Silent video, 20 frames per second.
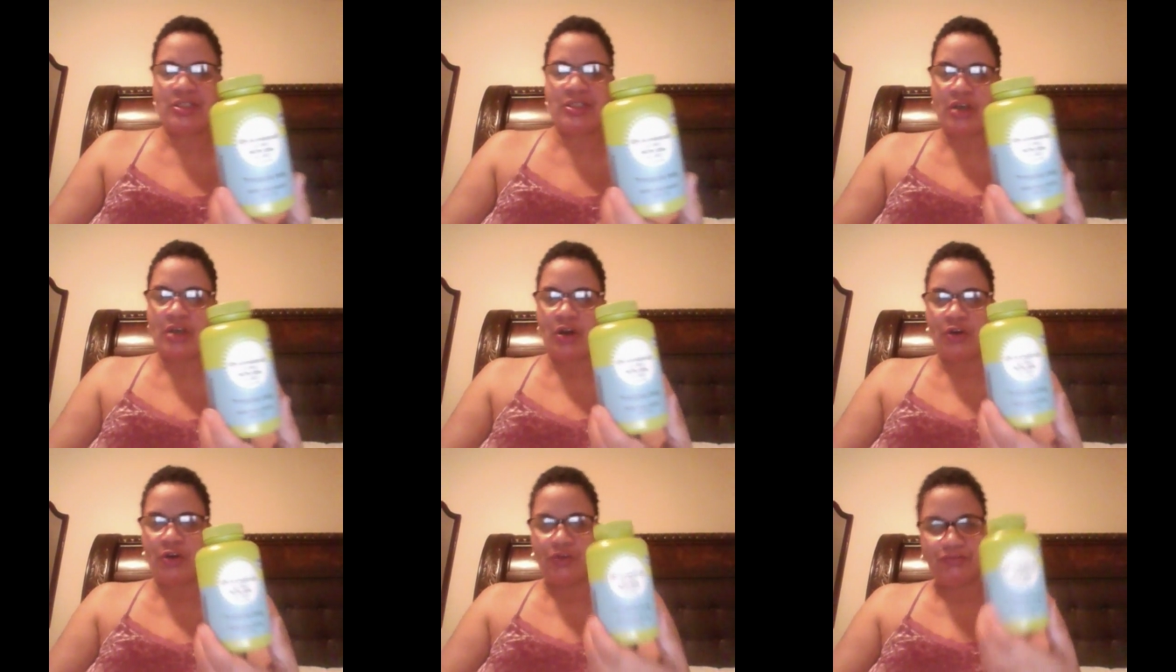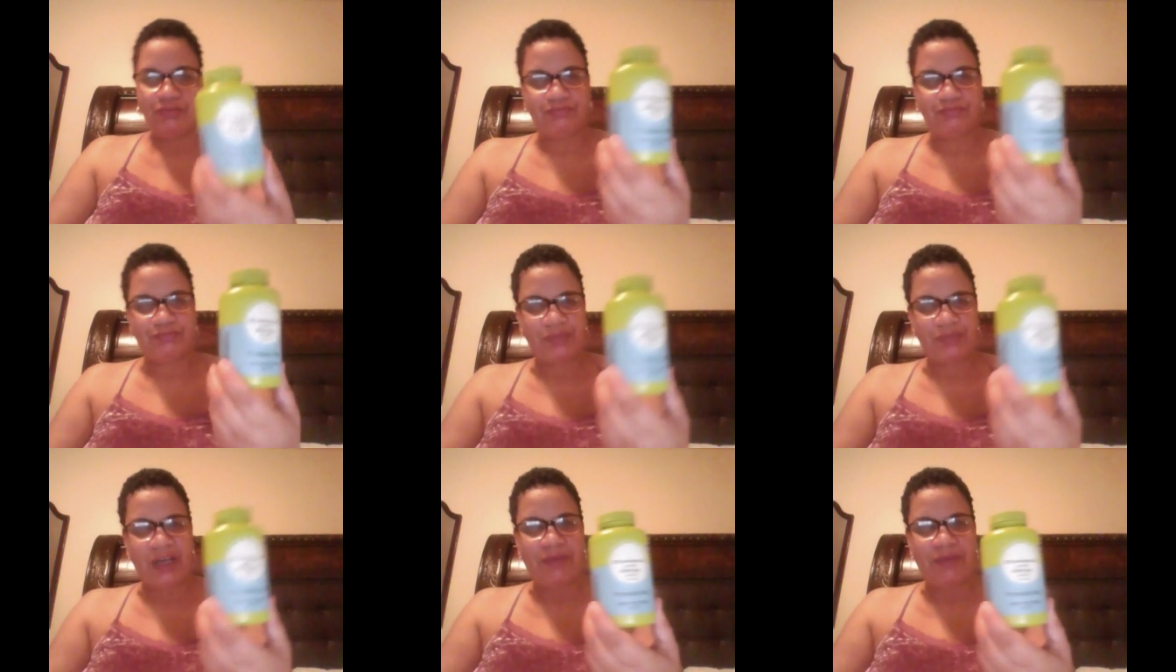so
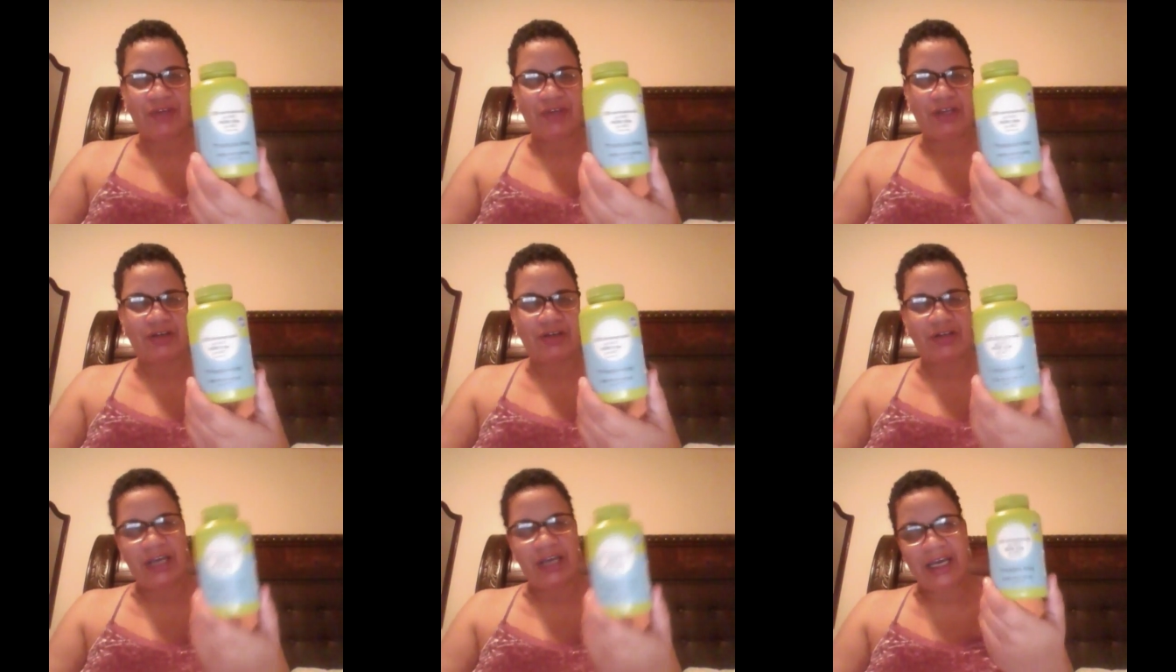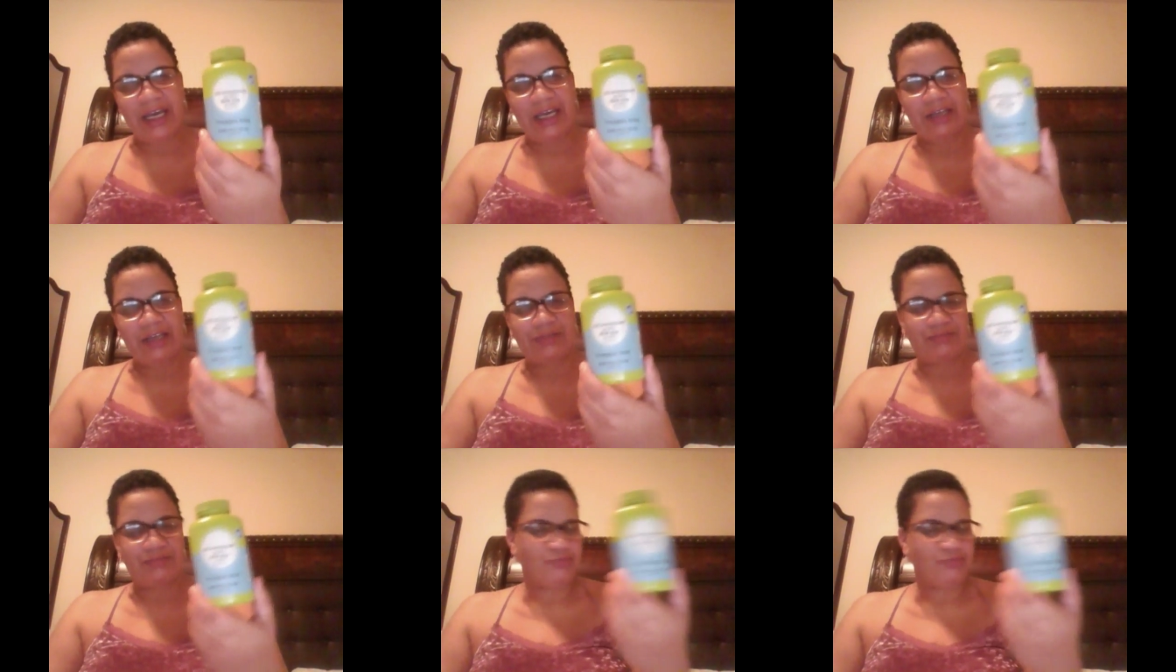I figured,
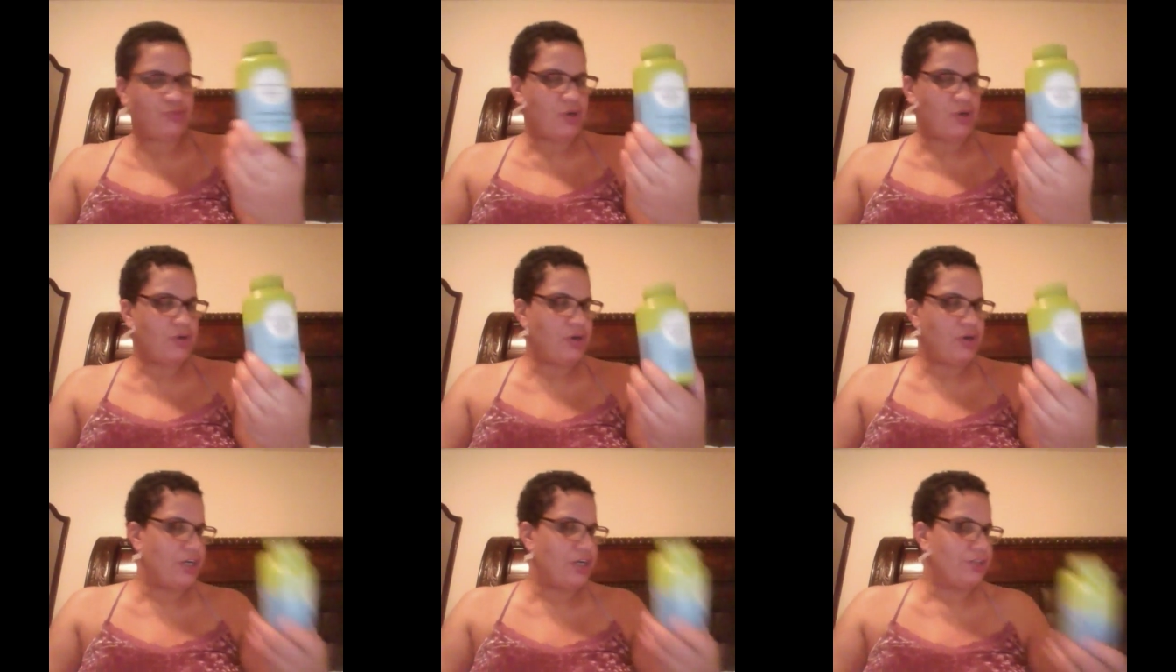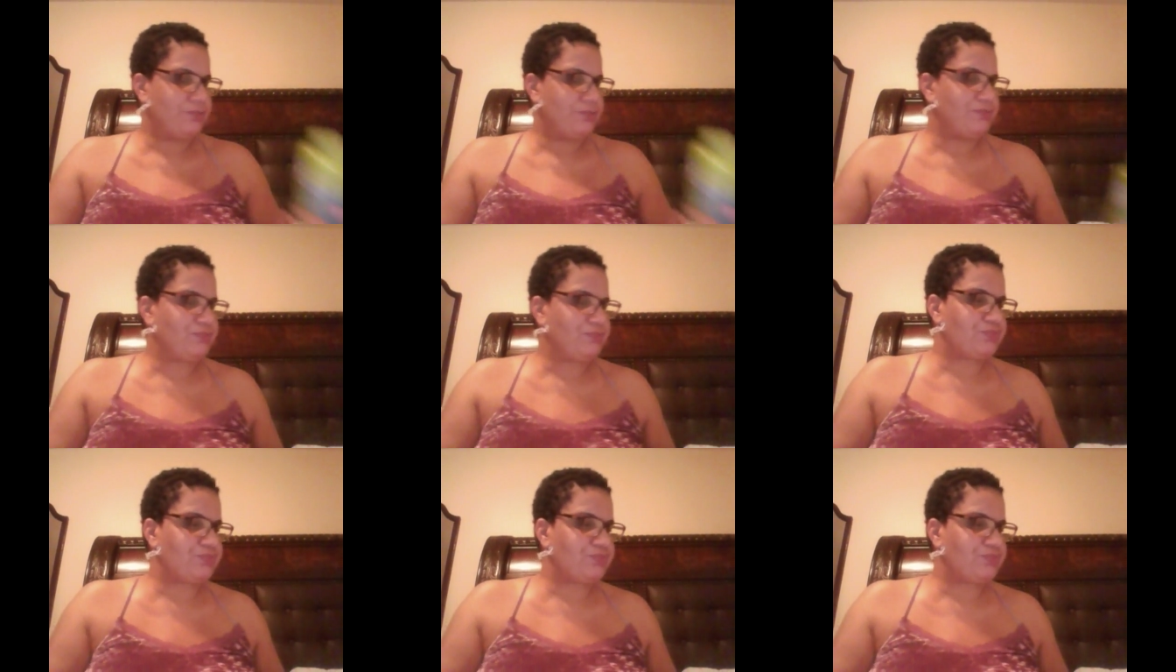hey, won't hurt.